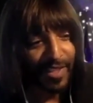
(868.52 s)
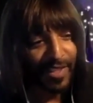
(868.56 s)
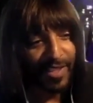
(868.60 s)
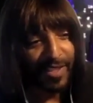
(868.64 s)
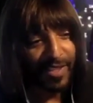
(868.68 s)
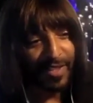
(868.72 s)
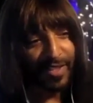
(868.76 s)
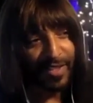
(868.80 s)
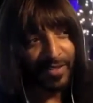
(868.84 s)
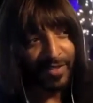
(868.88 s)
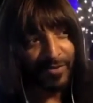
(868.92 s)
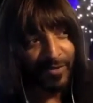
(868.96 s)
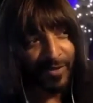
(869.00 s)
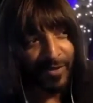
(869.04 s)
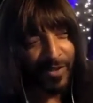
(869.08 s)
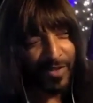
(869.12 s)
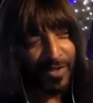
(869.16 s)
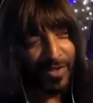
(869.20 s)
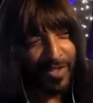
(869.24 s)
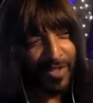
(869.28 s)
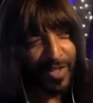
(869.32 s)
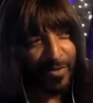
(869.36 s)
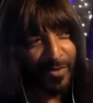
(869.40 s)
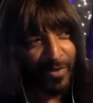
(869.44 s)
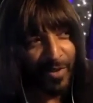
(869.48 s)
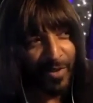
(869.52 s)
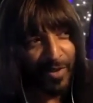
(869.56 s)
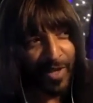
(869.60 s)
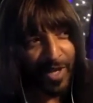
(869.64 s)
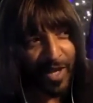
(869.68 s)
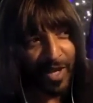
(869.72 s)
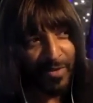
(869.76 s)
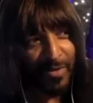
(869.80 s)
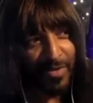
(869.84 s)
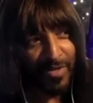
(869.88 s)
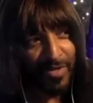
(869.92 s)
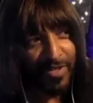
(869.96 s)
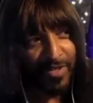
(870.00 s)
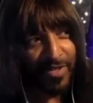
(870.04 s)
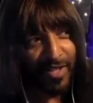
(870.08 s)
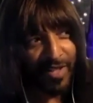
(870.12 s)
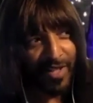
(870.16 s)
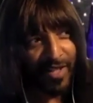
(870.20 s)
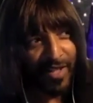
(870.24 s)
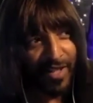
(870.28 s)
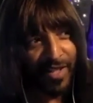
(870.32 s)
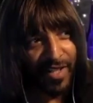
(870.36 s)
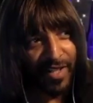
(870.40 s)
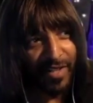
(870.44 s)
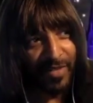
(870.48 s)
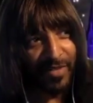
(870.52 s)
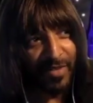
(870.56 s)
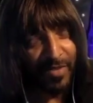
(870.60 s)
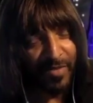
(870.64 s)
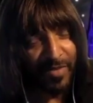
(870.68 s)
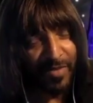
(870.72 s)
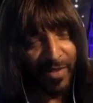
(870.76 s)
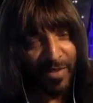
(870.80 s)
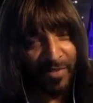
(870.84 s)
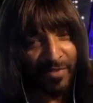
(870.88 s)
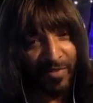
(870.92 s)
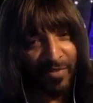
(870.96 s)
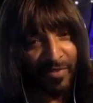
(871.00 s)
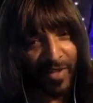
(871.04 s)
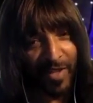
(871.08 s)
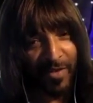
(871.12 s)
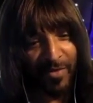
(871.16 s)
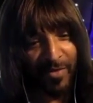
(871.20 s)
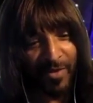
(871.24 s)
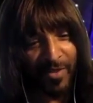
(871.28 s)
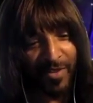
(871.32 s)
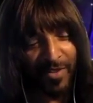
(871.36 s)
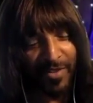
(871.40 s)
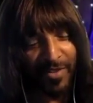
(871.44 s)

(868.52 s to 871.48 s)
The first summer, I would say it was my favorite